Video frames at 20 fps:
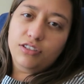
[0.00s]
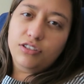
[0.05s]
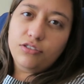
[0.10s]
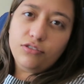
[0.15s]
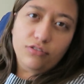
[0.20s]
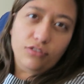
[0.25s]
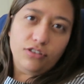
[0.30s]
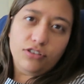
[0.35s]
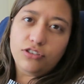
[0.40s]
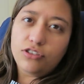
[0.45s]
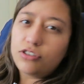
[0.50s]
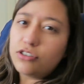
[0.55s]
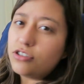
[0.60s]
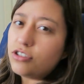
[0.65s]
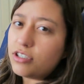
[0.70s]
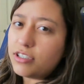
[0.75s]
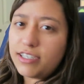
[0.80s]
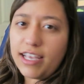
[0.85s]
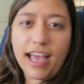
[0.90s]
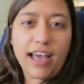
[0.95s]
as soon as you're
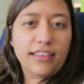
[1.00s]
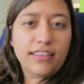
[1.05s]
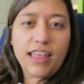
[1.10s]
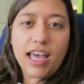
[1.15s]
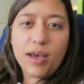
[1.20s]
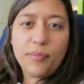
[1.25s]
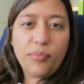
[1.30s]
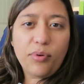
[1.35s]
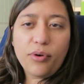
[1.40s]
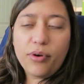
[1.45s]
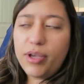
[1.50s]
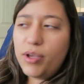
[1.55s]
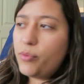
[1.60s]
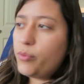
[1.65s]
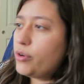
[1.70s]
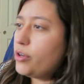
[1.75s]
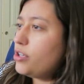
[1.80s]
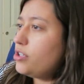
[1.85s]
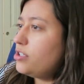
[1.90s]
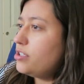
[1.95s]
just at that
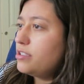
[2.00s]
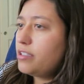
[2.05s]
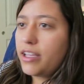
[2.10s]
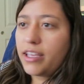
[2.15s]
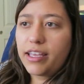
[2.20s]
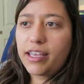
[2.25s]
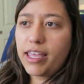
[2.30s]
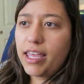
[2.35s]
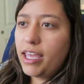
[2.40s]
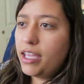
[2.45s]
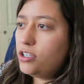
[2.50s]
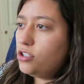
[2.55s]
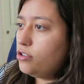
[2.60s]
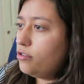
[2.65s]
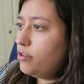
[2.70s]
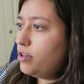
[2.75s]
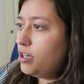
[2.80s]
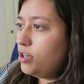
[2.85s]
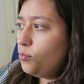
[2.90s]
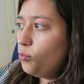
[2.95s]
point where you're just like, I can't
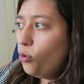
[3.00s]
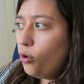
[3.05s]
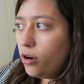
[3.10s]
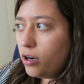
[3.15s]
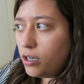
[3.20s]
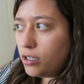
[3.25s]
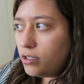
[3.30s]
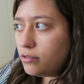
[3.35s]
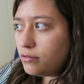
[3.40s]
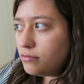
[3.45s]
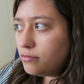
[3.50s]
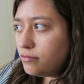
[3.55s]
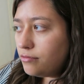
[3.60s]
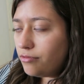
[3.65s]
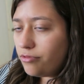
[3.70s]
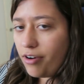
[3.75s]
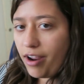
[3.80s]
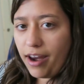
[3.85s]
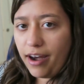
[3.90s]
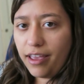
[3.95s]
do it anymore,
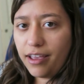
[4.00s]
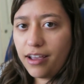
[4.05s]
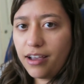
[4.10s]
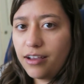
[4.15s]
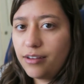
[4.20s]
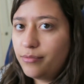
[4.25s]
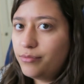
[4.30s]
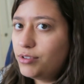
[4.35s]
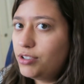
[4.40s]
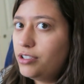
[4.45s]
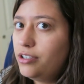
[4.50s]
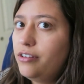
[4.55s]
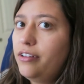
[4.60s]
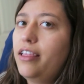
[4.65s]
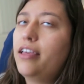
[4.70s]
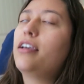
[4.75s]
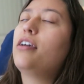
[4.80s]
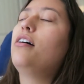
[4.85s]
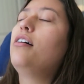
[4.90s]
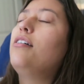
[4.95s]
Friday comes and you're
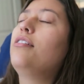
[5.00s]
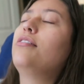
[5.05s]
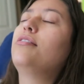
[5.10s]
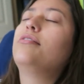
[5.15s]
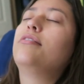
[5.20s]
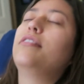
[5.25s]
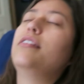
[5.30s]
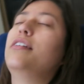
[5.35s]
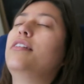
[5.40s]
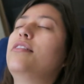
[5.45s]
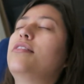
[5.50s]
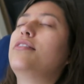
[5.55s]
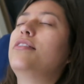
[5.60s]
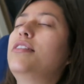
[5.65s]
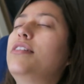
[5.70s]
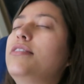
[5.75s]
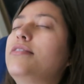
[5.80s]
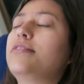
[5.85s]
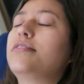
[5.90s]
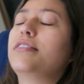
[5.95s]
like, oh, thank
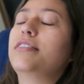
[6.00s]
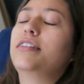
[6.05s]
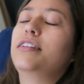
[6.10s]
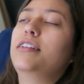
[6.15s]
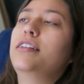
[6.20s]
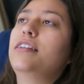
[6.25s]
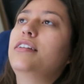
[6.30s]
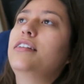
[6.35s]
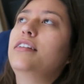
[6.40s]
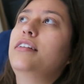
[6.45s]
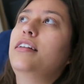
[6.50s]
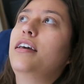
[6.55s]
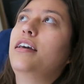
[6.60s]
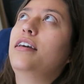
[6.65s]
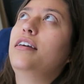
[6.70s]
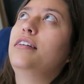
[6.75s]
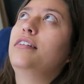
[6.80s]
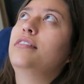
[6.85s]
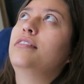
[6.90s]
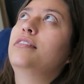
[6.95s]
goodness, I needed a
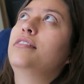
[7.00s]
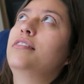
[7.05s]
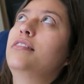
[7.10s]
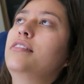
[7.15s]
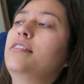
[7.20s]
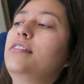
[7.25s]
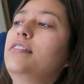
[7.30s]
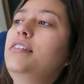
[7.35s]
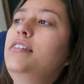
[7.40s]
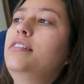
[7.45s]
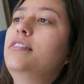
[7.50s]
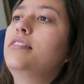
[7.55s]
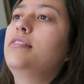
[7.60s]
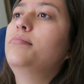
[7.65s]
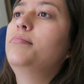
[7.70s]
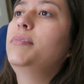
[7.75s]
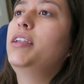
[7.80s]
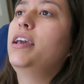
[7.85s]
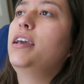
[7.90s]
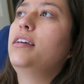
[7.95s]
day. Need
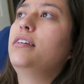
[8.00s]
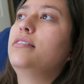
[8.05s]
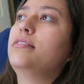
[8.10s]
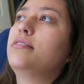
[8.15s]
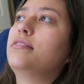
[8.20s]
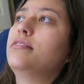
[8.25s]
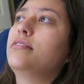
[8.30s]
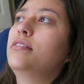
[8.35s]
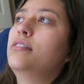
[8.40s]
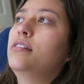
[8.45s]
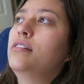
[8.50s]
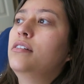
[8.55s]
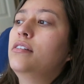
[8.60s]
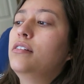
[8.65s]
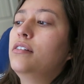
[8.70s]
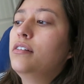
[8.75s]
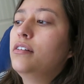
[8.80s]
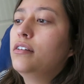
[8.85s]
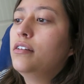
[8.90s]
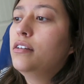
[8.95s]
some days.
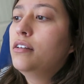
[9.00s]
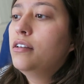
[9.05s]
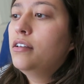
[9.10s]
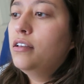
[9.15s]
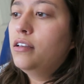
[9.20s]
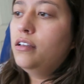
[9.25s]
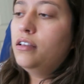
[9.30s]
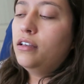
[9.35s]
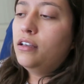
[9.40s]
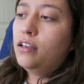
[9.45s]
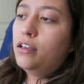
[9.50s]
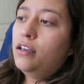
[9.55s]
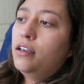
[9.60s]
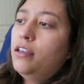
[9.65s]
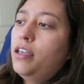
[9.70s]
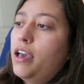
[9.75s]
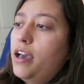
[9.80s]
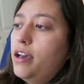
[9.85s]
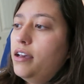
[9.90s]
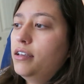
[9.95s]

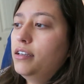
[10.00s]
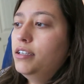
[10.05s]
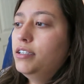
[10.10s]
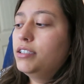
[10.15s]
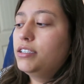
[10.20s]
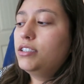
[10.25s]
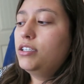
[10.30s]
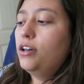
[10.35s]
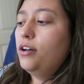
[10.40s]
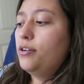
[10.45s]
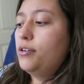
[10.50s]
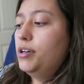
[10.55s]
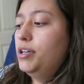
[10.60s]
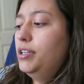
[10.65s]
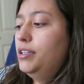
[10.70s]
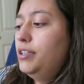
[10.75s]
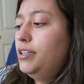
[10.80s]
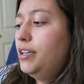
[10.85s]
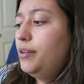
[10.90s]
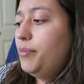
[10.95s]
Yeah, so
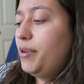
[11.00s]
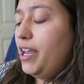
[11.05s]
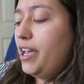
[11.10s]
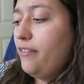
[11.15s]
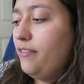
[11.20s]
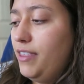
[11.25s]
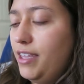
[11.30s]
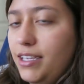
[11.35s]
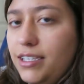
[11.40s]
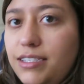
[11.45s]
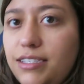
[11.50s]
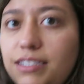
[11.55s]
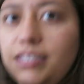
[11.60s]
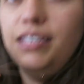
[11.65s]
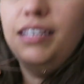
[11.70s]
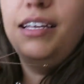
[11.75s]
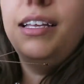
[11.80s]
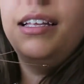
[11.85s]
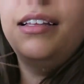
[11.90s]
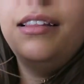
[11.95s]
I'm gonna have this.
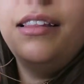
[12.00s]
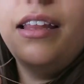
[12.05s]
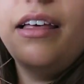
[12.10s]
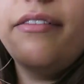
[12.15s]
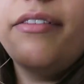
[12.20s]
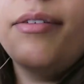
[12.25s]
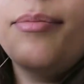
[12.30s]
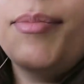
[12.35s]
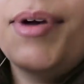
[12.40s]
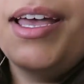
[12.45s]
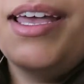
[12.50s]
Loving